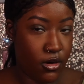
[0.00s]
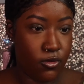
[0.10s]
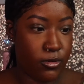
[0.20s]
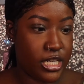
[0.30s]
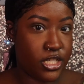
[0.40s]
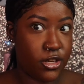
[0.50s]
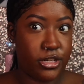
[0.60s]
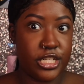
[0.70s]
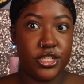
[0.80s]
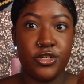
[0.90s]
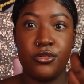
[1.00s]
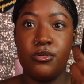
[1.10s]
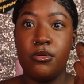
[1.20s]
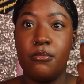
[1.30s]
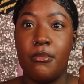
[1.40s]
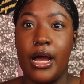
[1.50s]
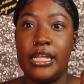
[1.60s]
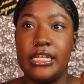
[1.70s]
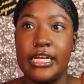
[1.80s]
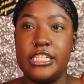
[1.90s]
Rich 32. My
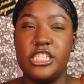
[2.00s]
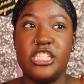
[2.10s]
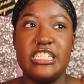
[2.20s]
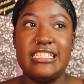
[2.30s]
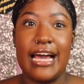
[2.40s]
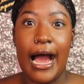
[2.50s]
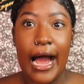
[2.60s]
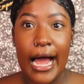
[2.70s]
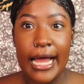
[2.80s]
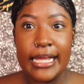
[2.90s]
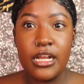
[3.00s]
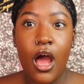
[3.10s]
light just died.